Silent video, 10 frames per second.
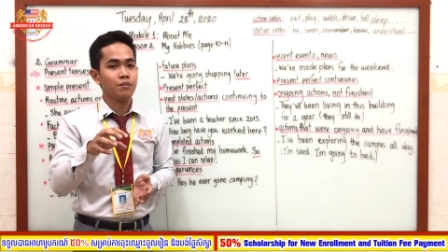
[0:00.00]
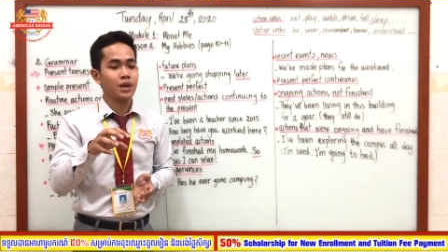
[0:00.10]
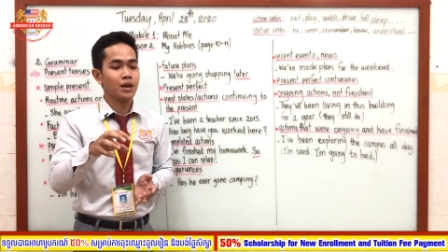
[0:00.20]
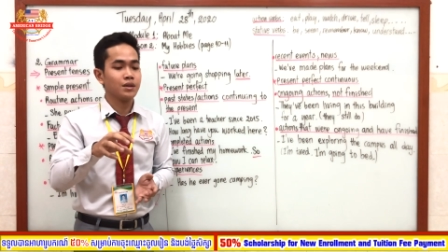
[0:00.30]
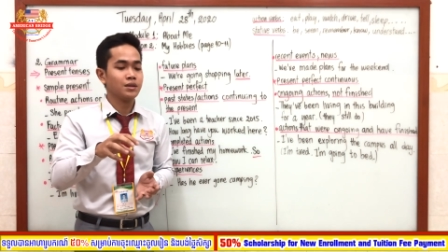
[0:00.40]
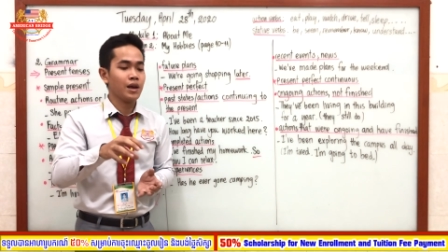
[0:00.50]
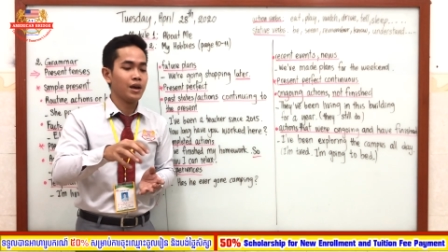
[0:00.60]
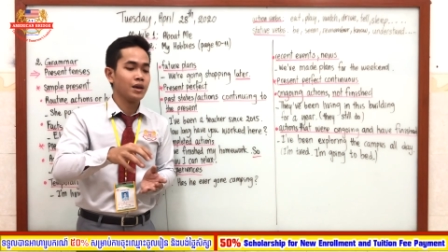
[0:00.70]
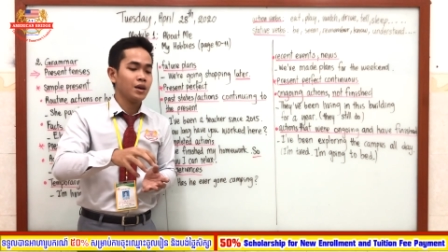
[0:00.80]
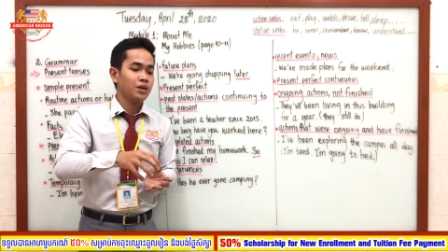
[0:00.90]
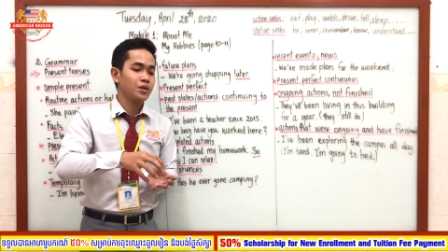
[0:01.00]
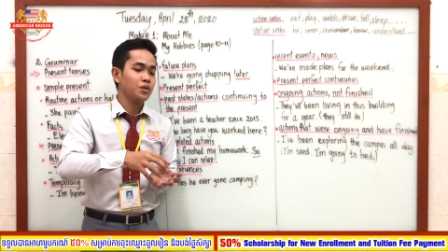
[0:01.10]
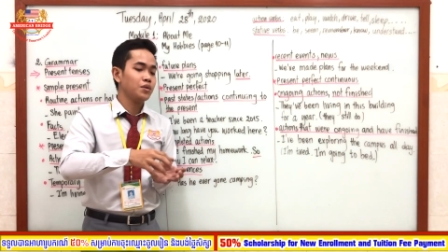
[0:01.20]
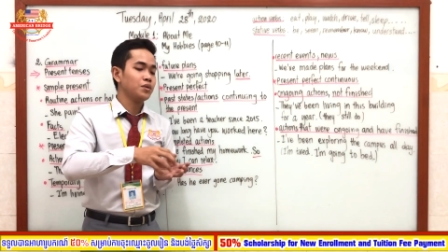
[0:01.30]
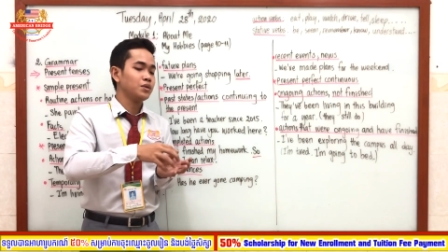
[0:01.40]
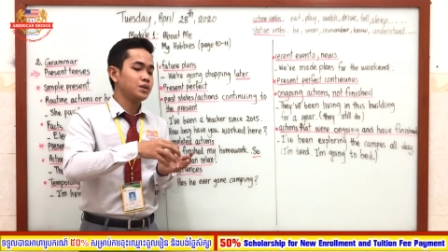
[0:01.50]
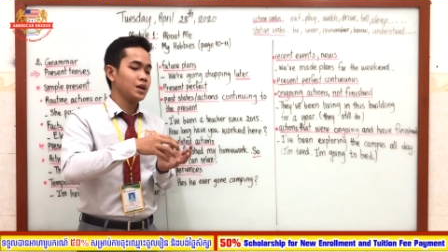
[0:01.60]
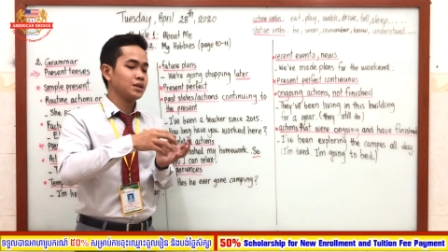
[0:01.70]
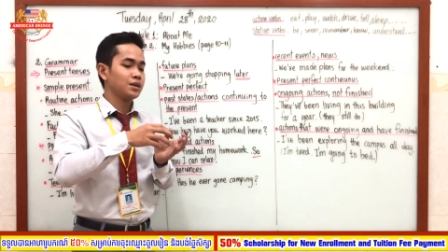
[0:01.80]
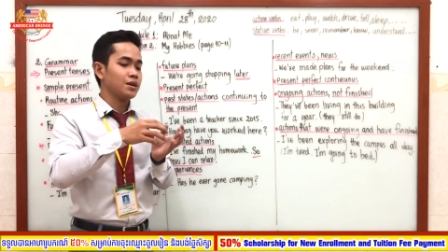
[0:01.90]
because like you
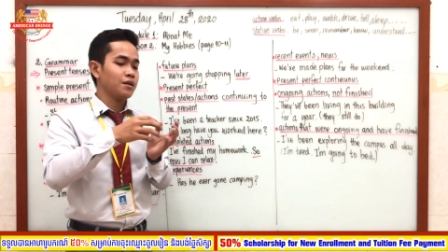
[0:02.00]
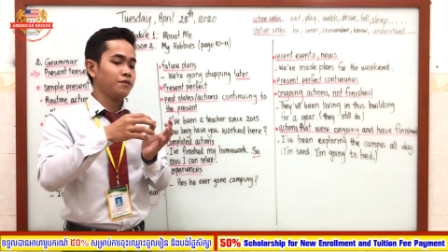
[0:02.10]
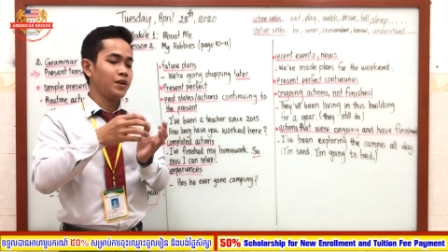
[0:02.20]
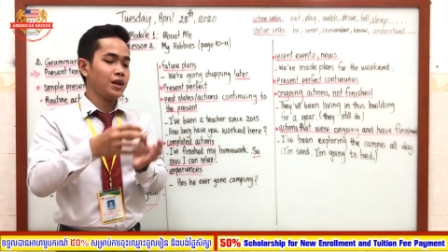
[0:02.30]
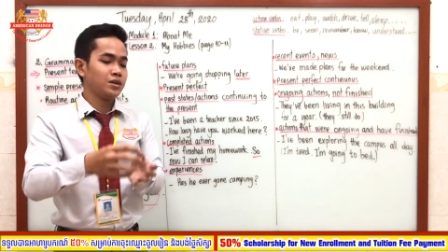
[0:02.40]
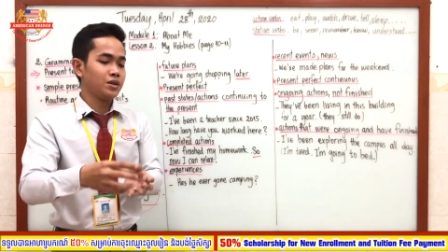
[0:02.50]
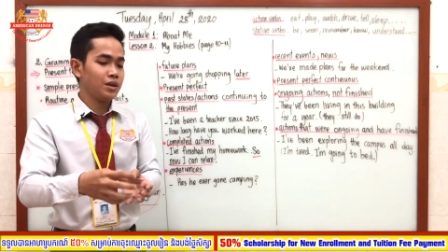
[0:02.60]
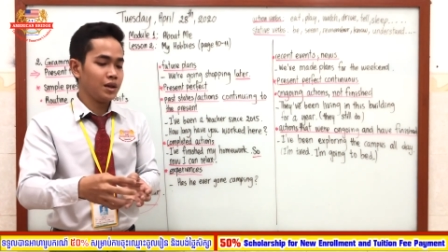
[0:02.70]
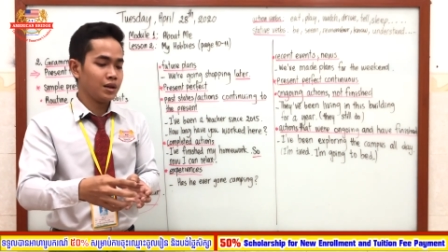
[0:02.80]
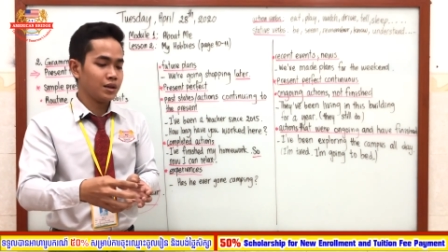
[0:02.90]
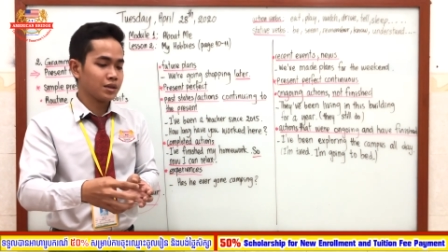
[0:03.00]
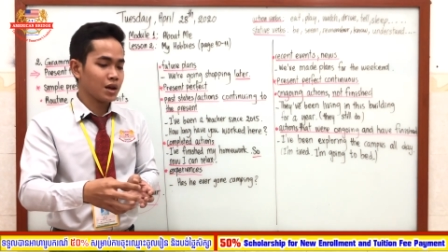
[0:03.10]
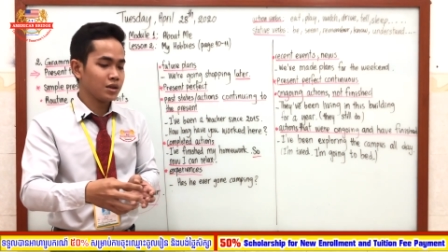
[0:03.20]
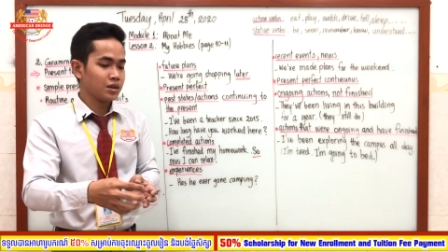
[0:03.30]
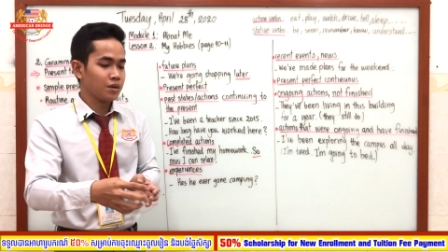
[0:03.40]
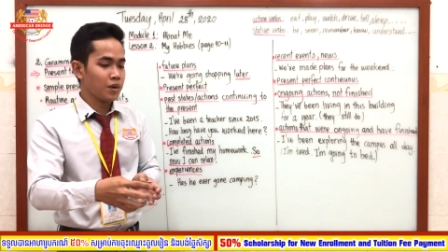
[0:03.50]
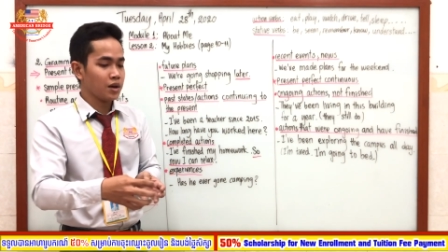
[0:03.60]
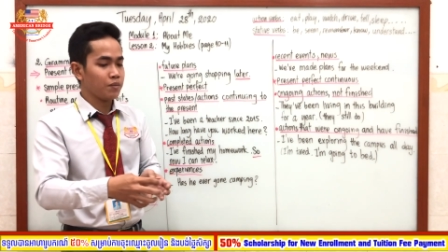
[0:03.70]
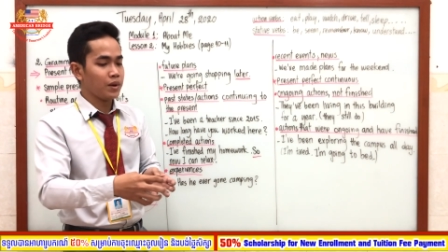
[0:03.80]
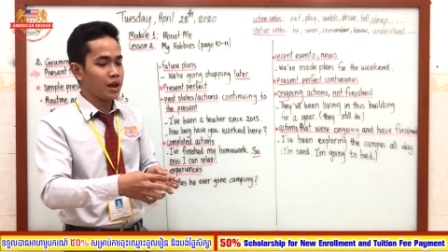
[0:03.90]
just finished the discussion
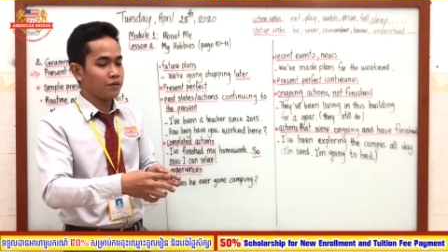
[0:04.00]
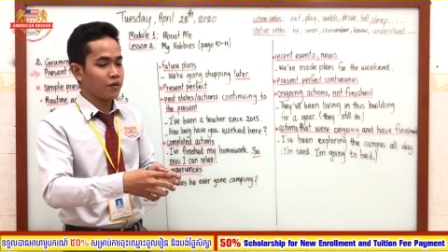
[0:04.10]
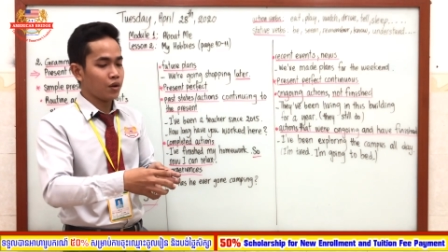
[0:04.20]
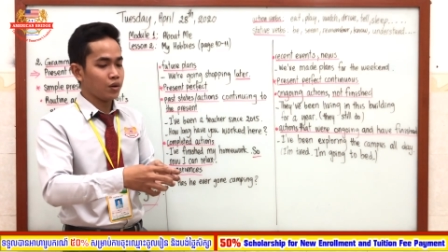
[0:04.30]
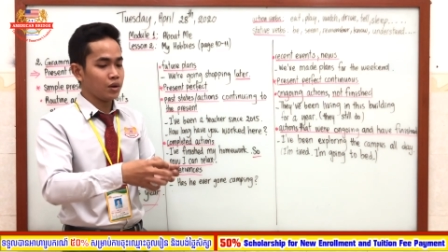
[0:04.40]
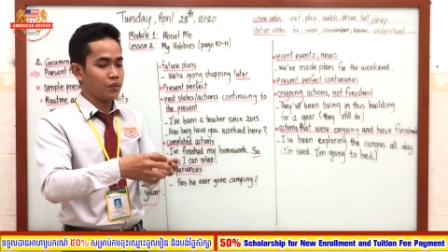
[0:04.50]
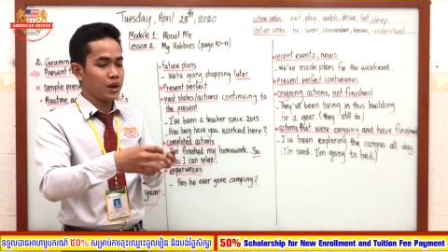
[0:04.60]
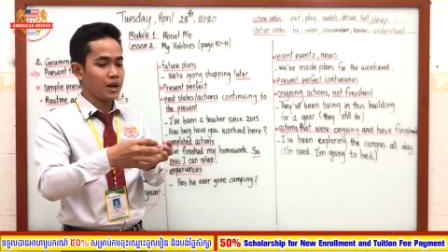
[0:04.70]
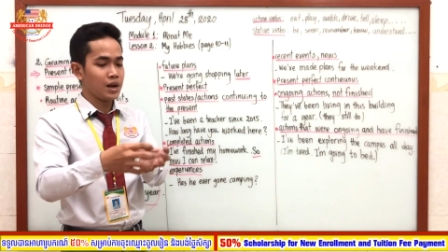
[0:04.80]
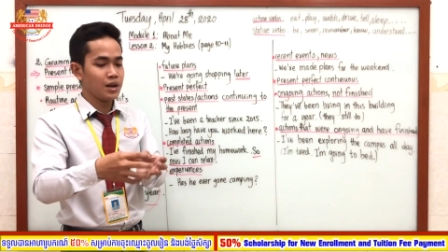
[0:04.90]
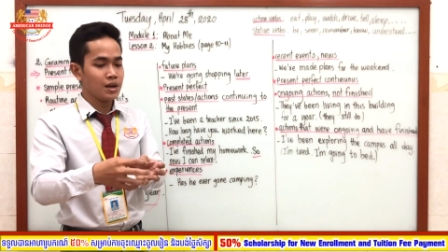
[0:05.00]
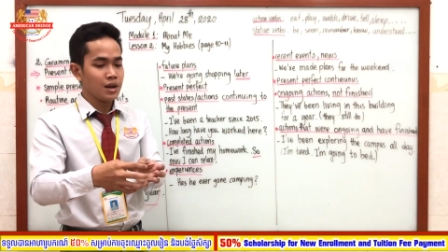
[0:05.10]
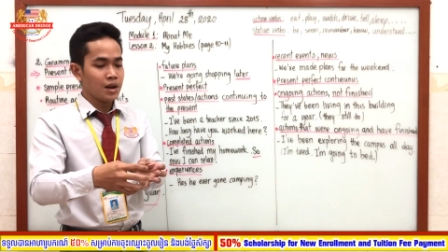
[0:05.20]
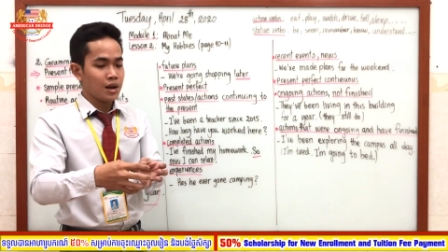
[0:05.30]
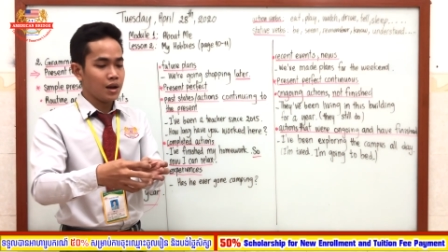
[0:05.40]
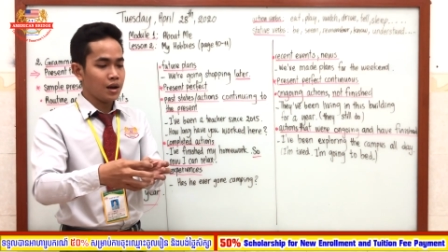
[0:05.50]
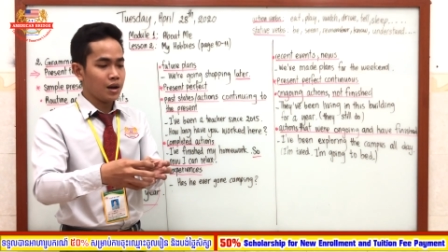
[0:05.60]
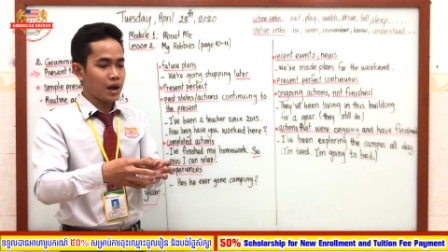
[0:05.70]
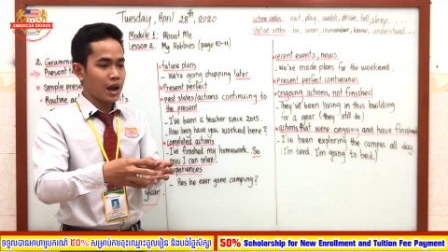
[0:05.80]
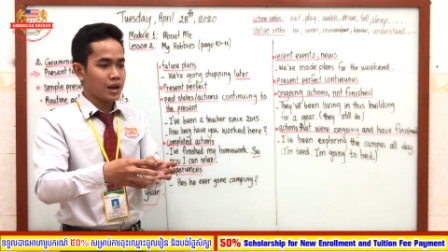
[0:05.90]
about the plan for the weekend
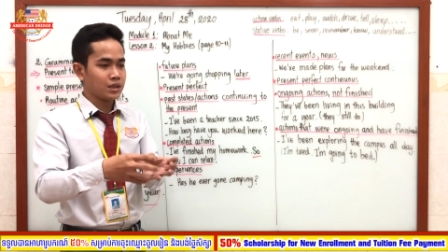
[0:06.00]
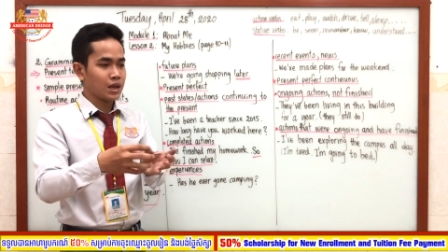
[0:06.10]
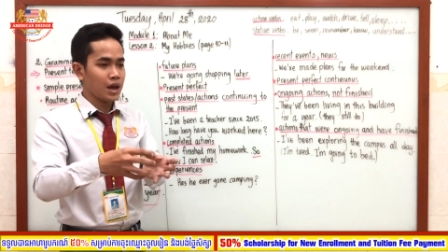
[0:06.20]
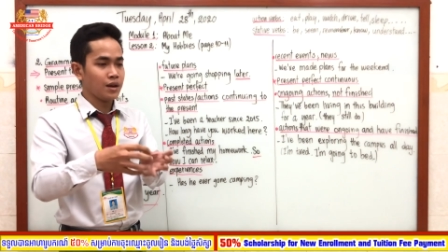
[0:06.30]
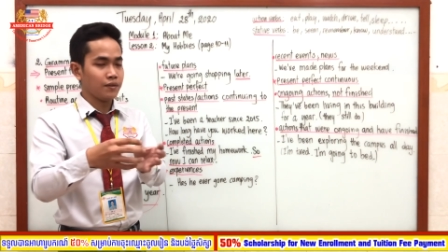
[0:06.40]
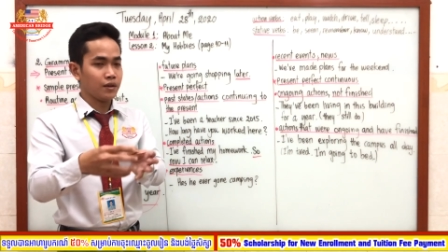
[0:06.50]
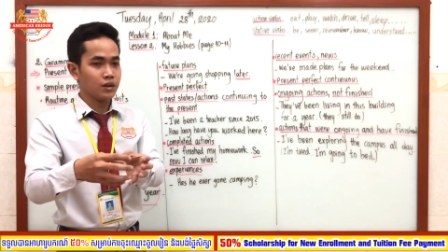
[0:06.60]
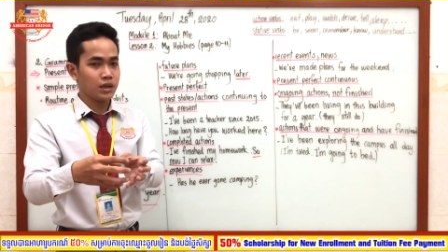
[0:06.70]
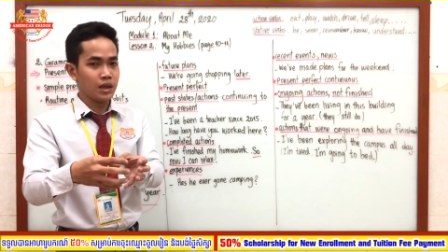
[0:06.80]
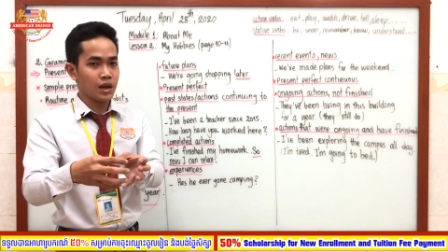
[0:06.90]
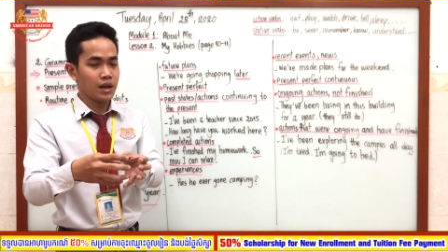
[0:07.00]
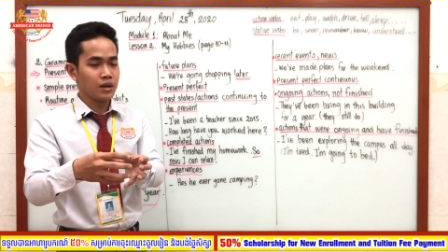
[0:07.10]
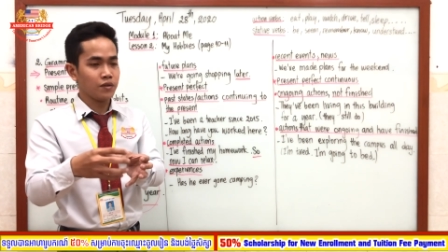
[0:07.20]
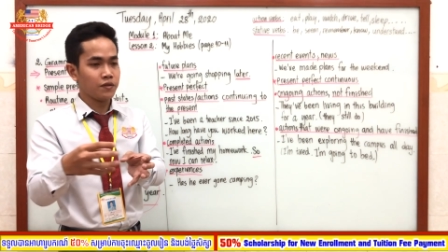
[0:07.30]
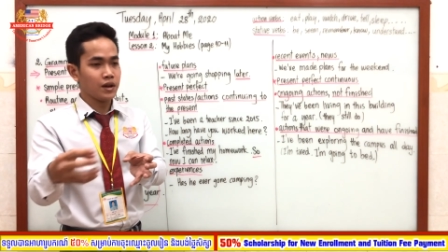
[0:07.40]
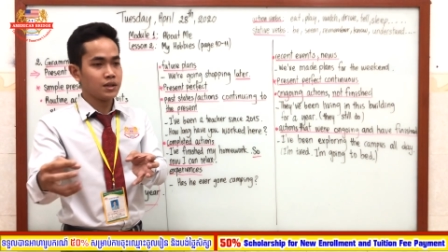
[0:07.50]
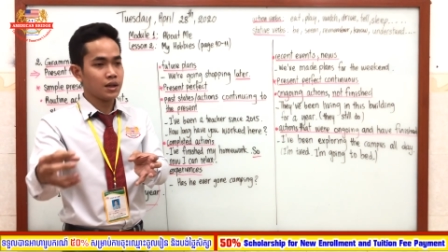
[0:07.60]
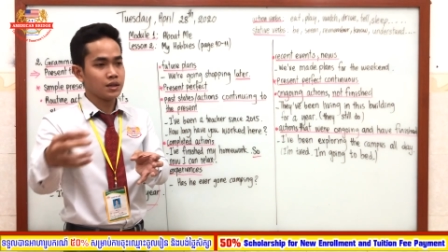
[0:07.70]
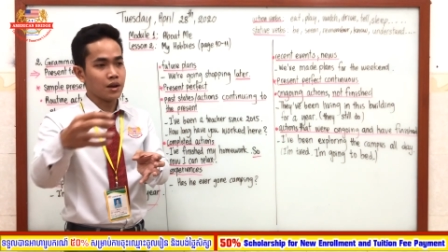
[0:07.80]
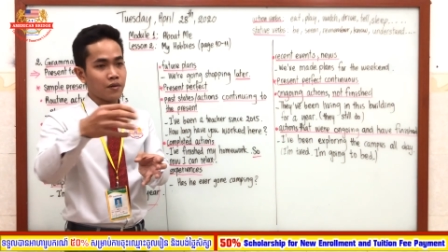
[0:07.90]
at 10:30, and then your friend
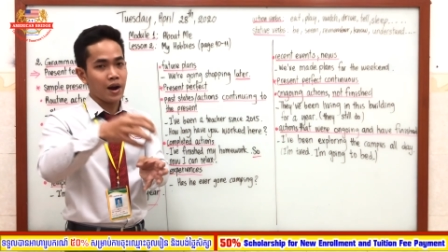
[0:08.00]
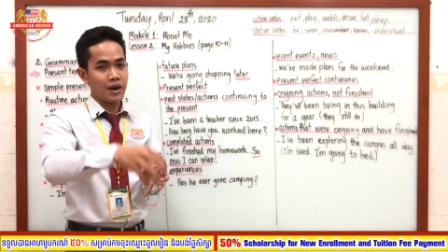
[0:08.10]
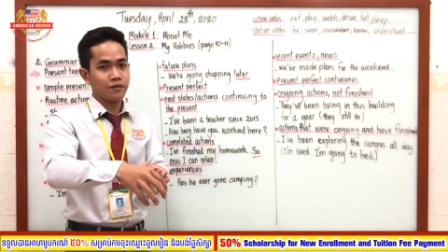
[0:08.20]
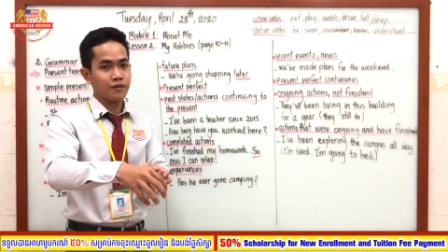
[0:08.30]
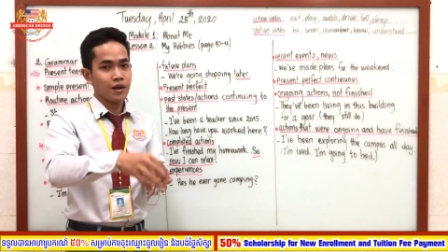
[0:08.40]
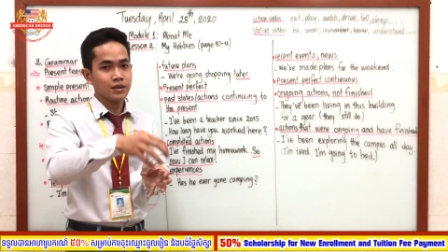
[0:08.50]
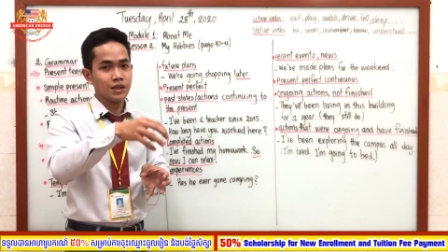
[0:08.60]
just arrived